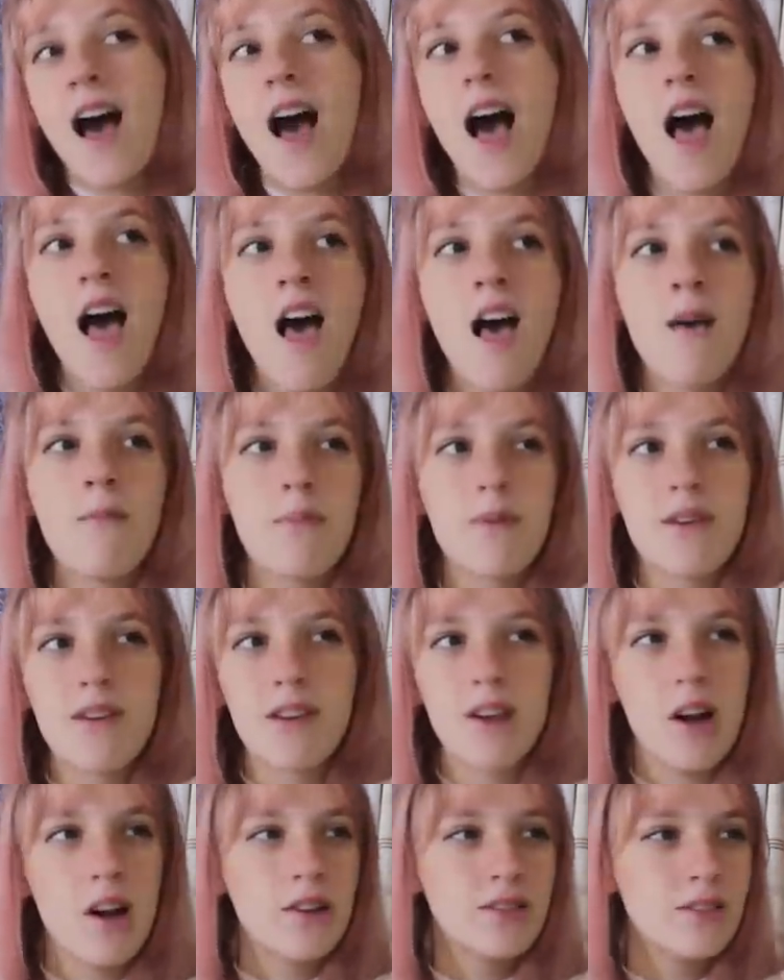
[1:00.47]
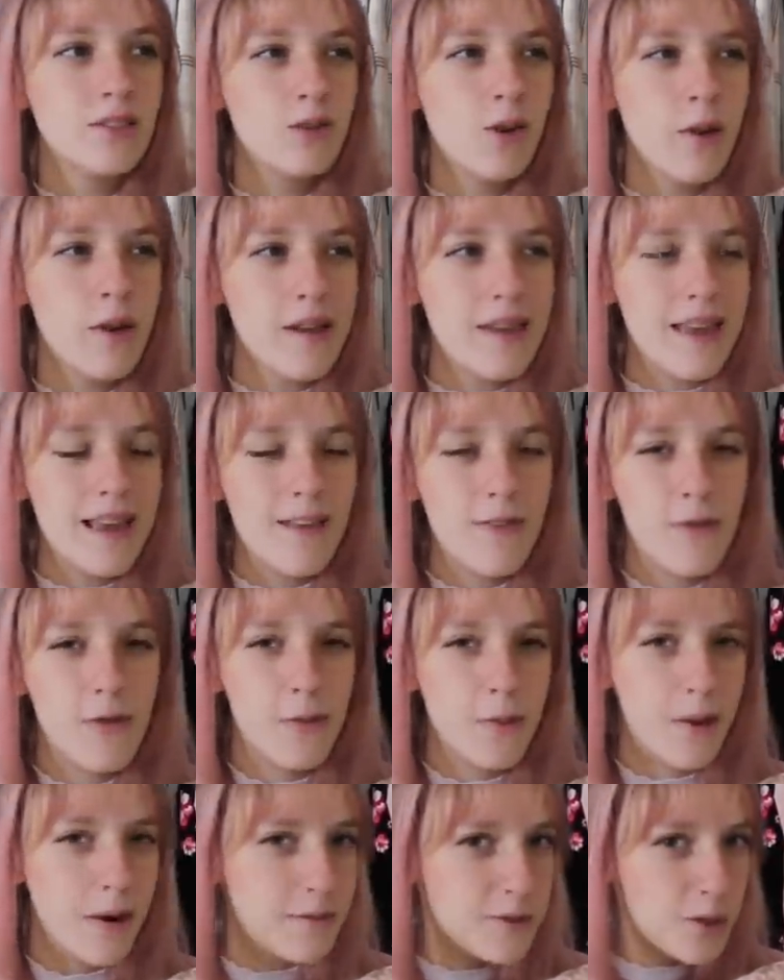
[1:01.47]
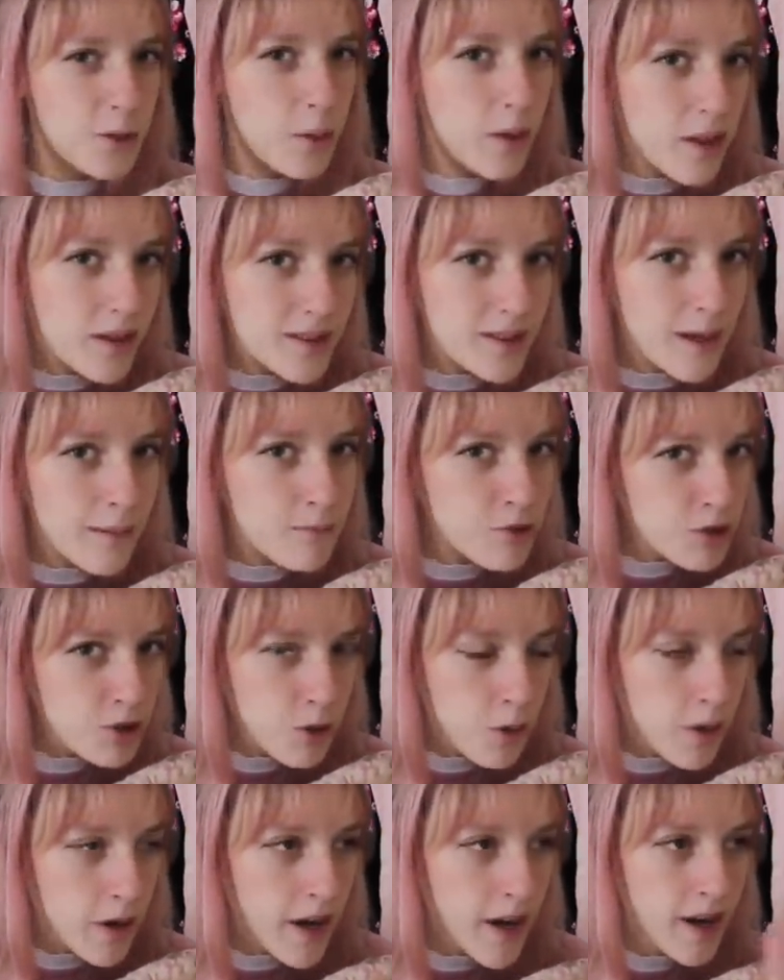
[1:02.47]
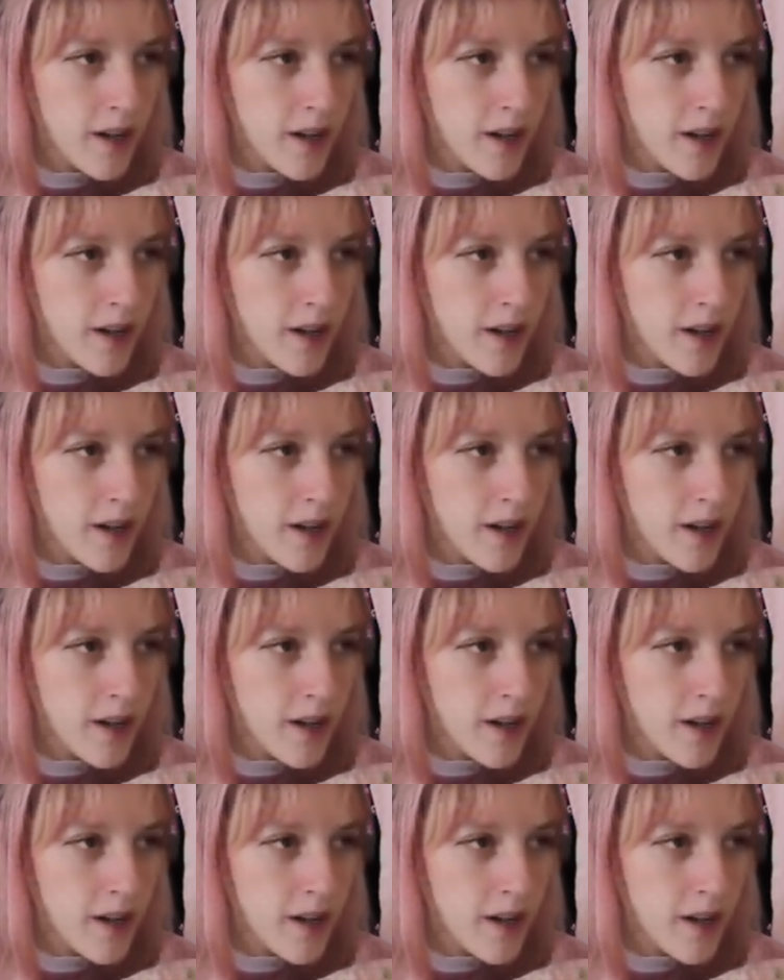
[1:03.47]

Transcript: Um, but you could also totally like thrift quilts, I'm sure.